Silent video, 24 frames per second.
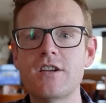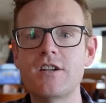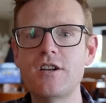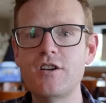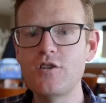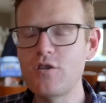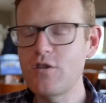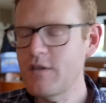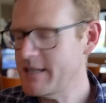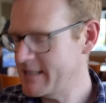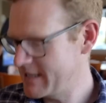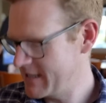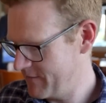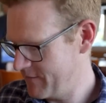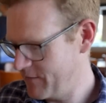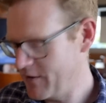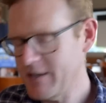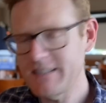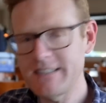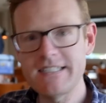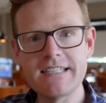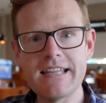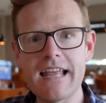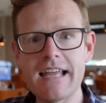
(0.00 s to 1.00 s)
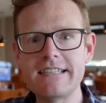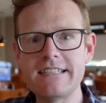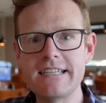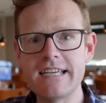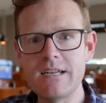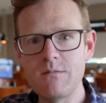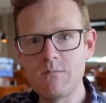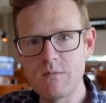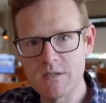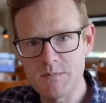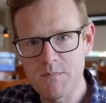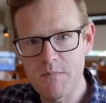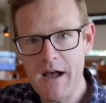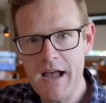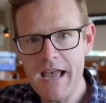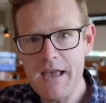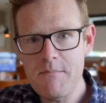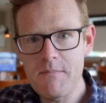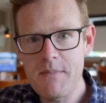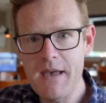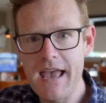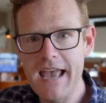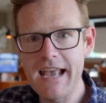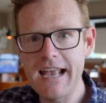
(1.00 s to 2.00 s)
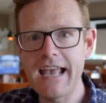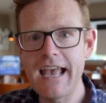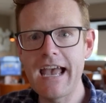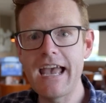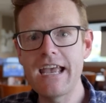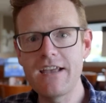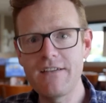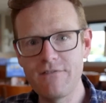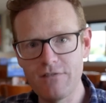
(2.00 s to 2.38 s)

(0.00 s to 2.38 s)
to do this, the first thing they did was buy a pancake